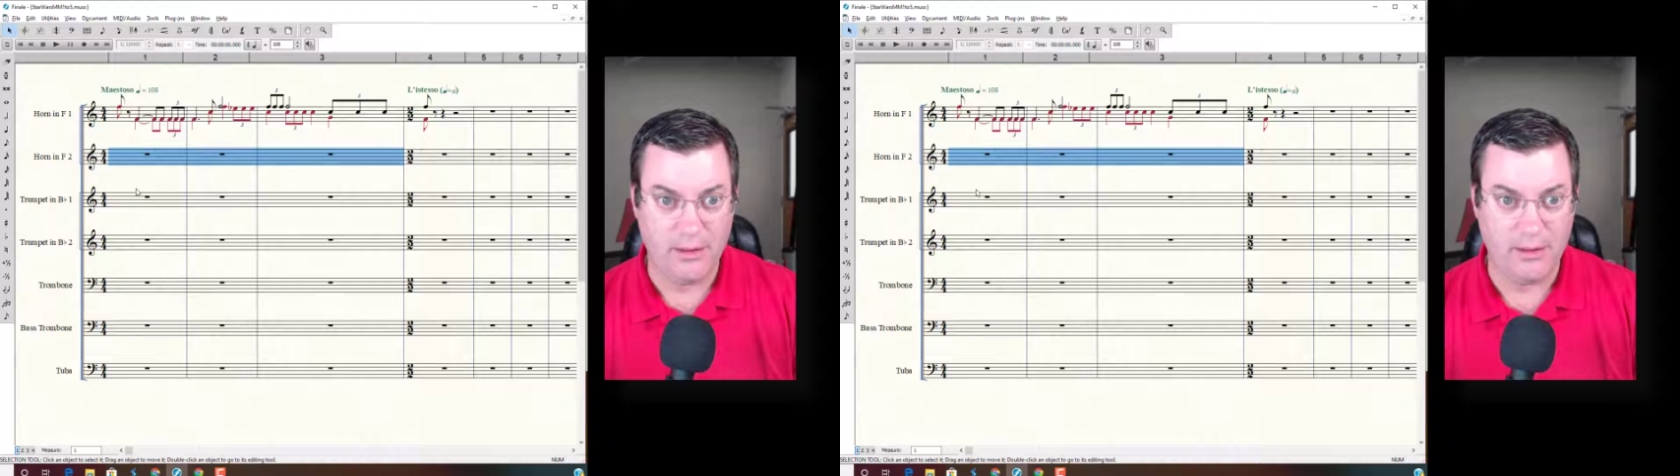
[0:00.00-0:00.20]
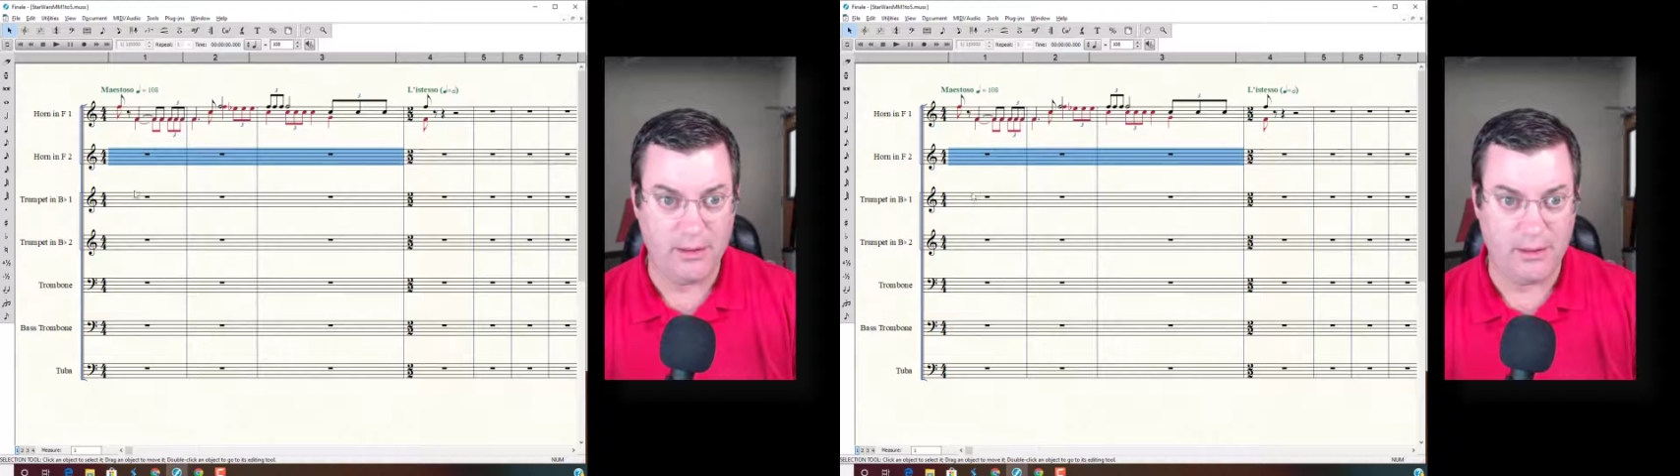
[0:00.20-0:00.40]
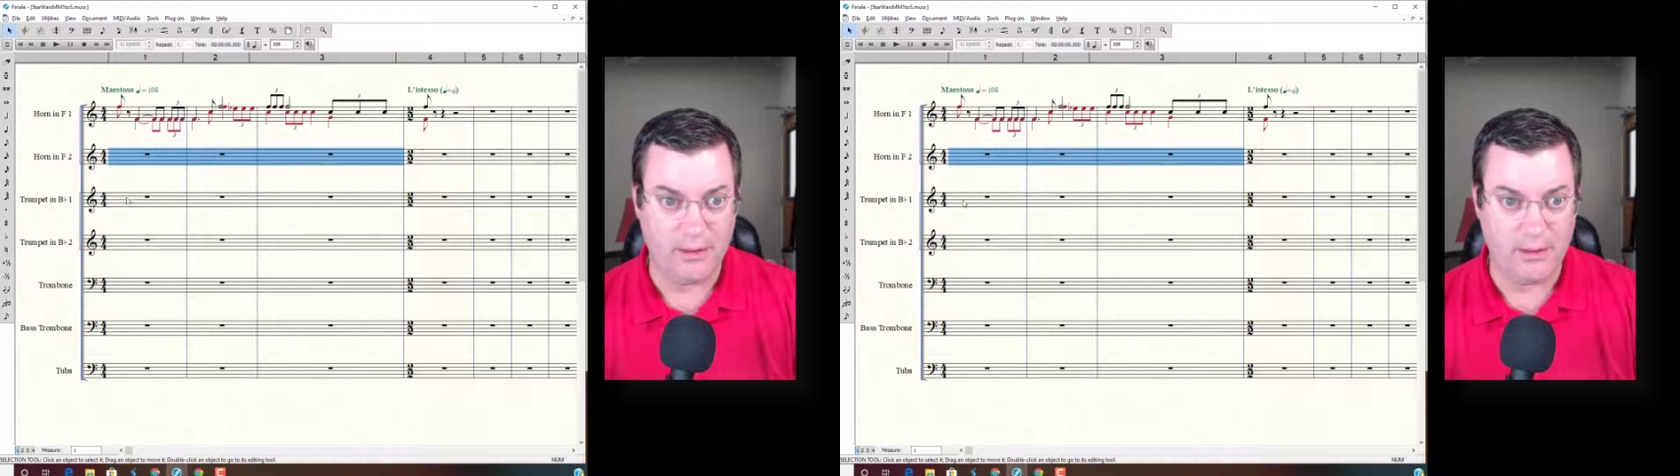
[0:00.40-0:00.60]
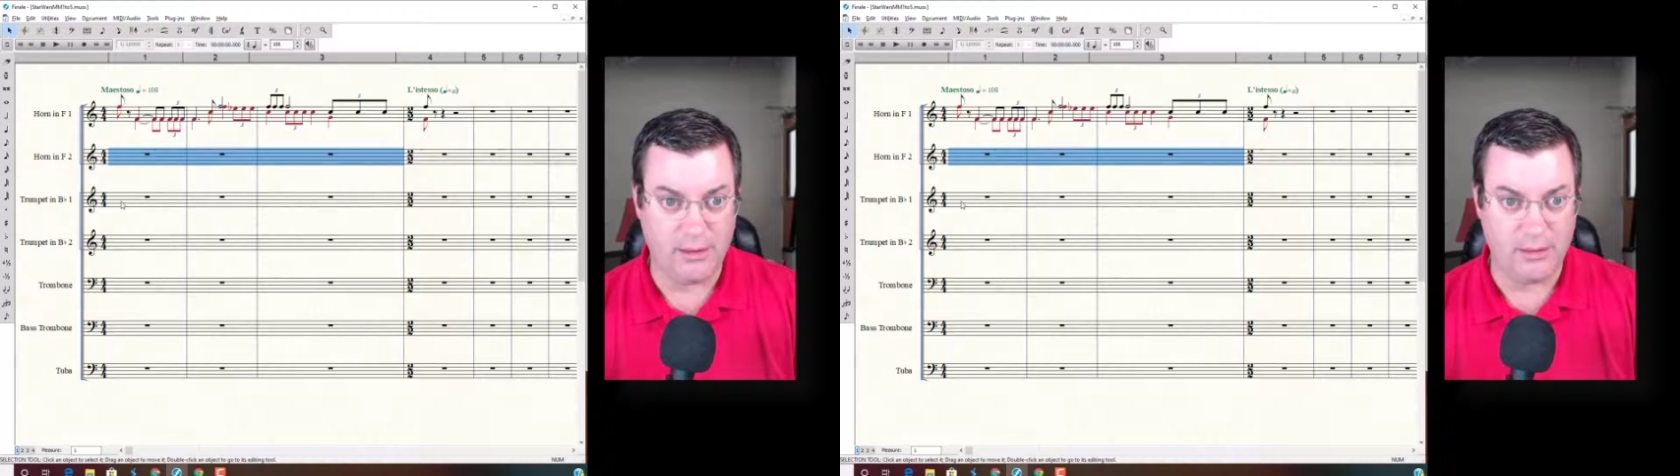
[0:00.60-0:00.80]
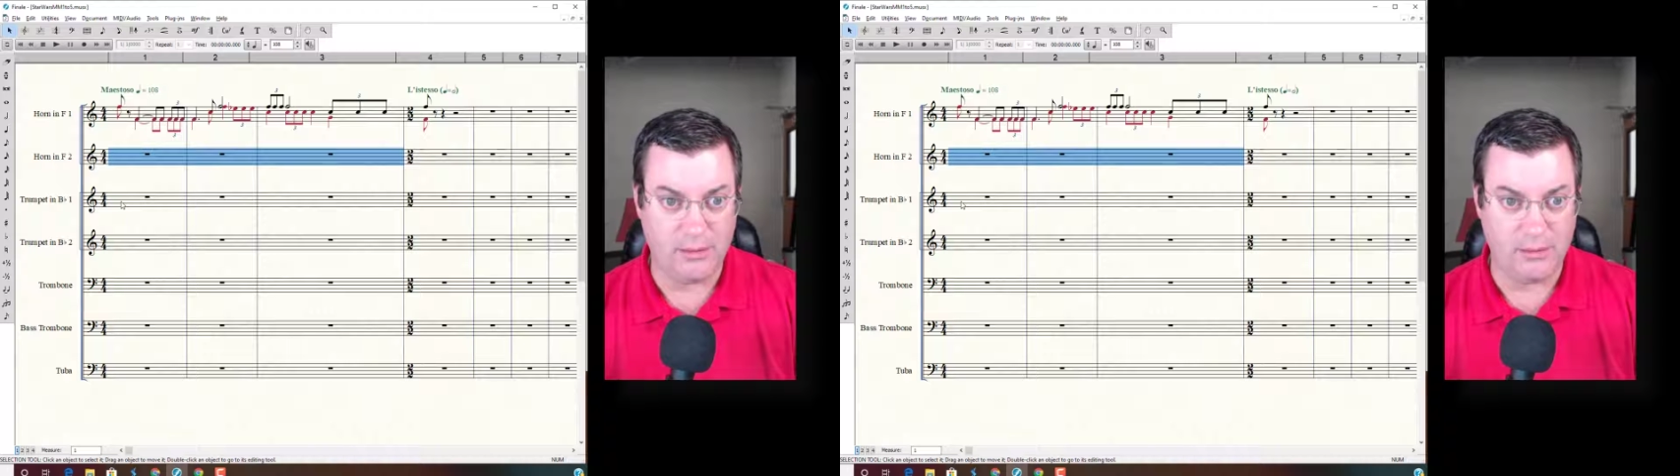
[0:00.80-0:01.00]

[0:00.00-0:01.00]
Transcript: All